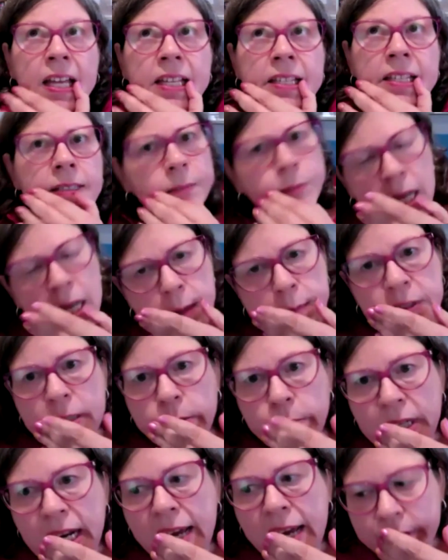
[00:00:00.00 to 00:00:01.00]
sometimes
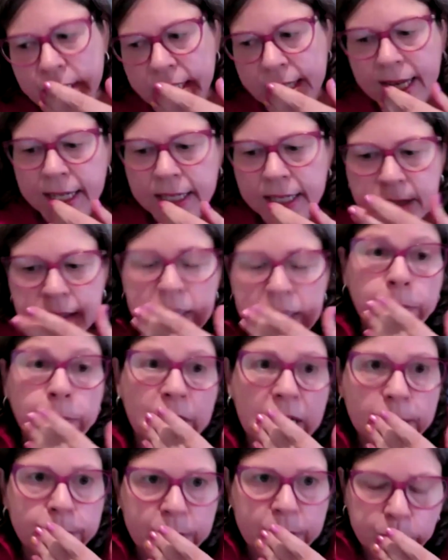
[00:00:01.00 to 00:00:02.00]
it would have a date
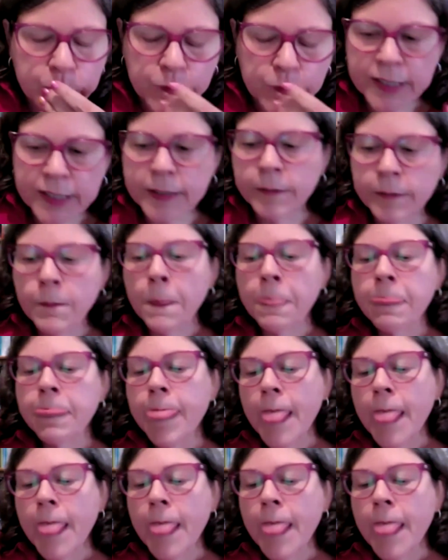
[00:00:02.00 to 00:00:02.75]
sometimes it wouldn't